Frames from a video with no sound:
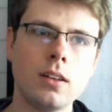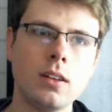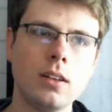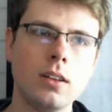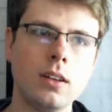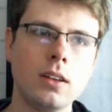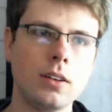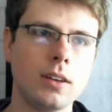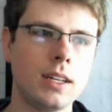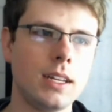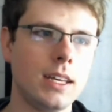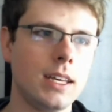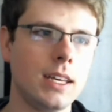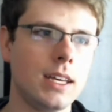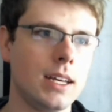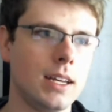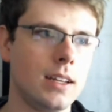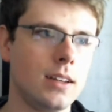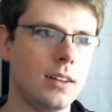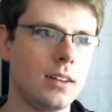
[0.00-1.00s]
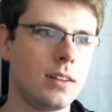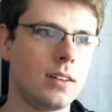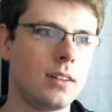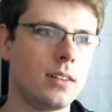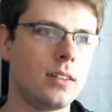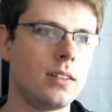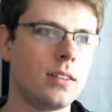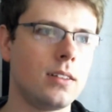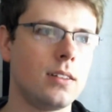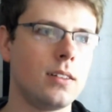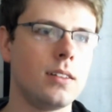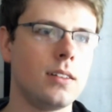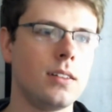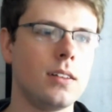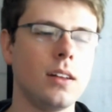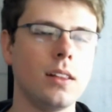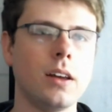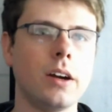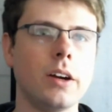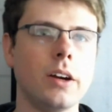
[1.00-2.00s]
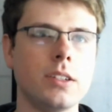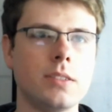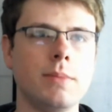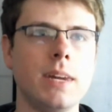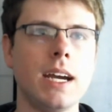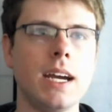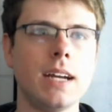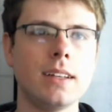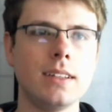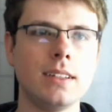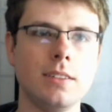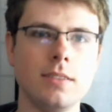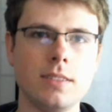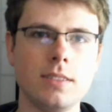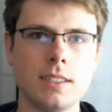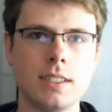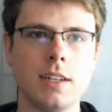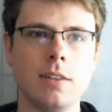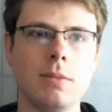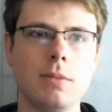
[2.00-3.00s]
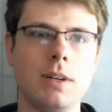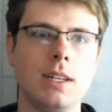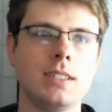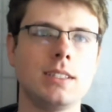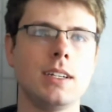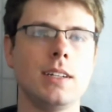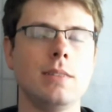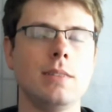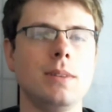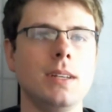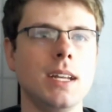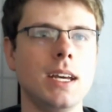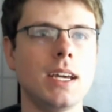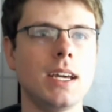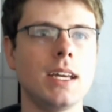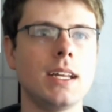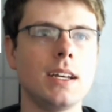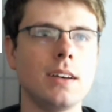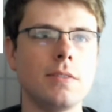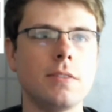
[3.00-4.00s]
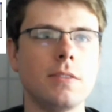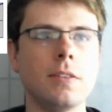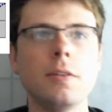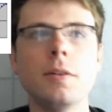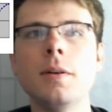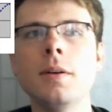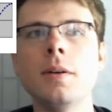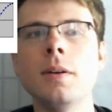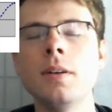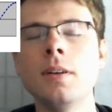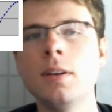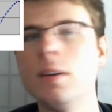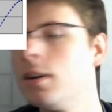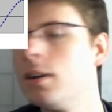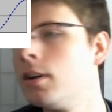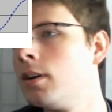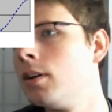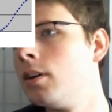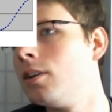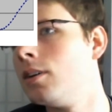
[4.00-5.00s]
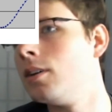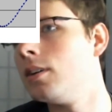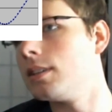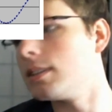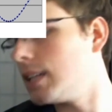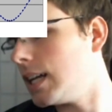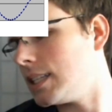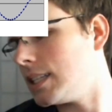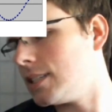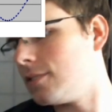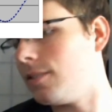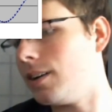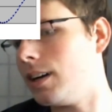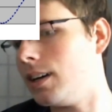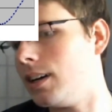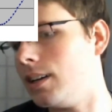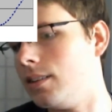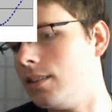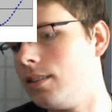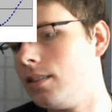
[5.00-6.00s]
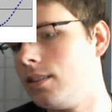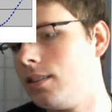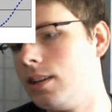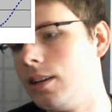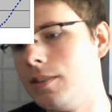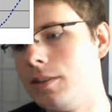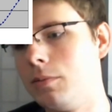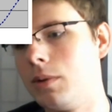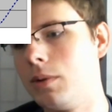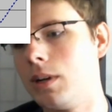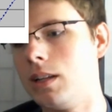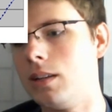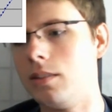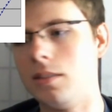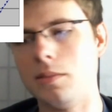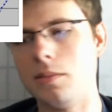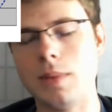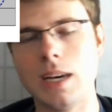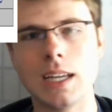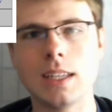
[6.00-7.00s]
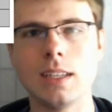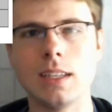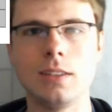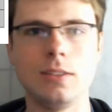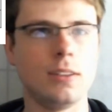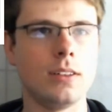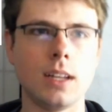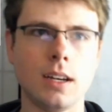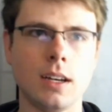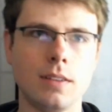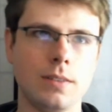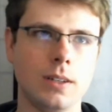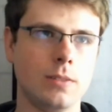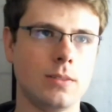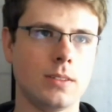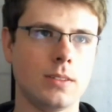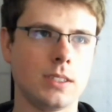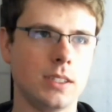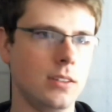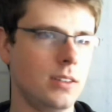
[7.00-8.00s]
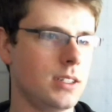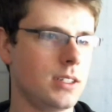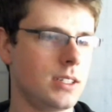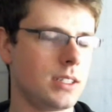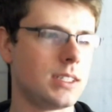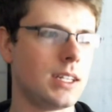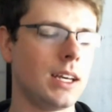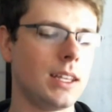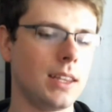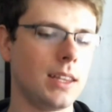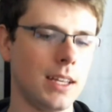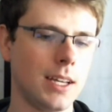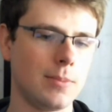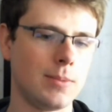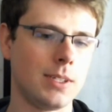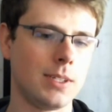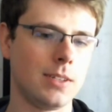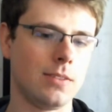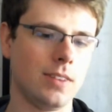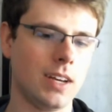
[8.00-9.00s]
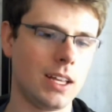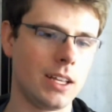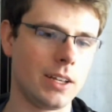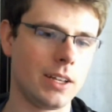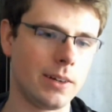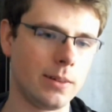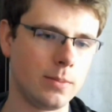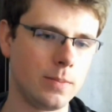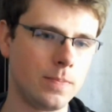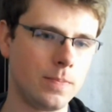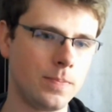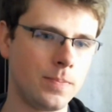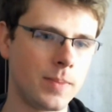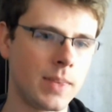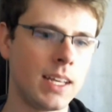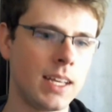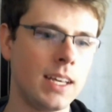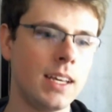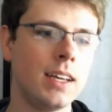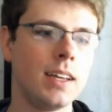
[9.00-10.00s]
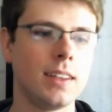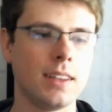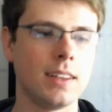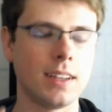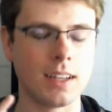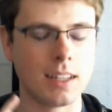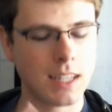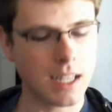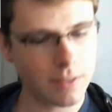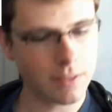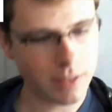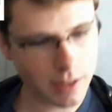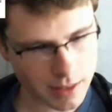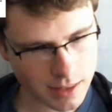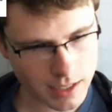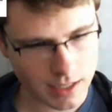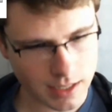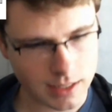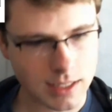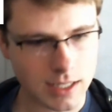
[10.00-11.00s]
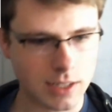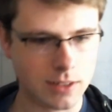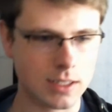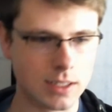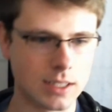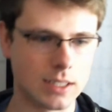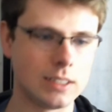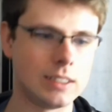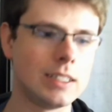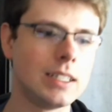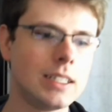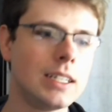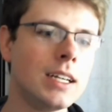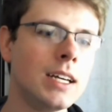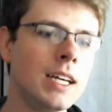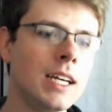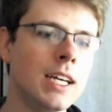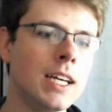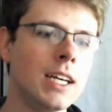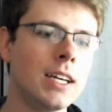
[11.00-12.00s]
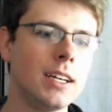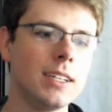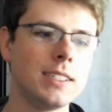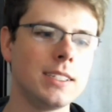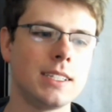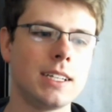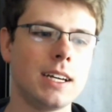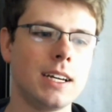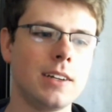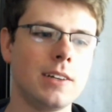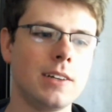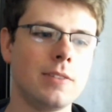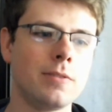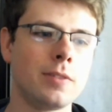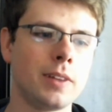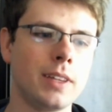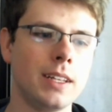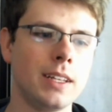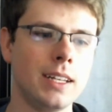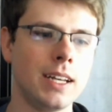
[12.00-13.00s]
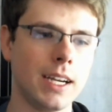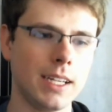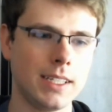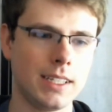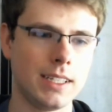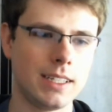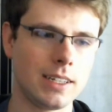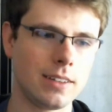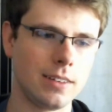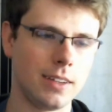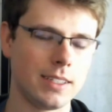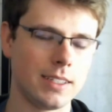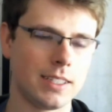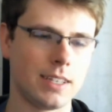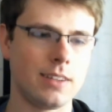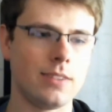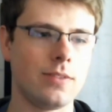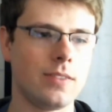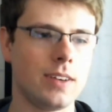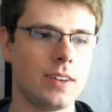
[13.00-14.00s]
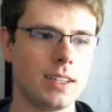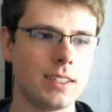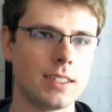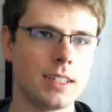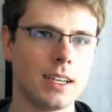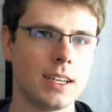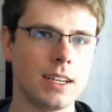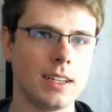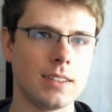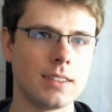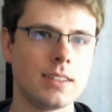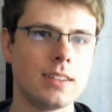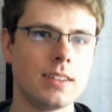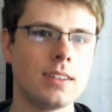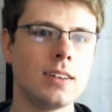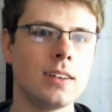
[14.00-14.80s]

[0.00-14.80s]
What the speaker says: you're going to get a large magnitude still, but it's going to be negative. So that's fine. If you want to know the magnitude of that frequency, you can just take the absolute value. The clever thing that you do is that for the 90 degrees out of phase case,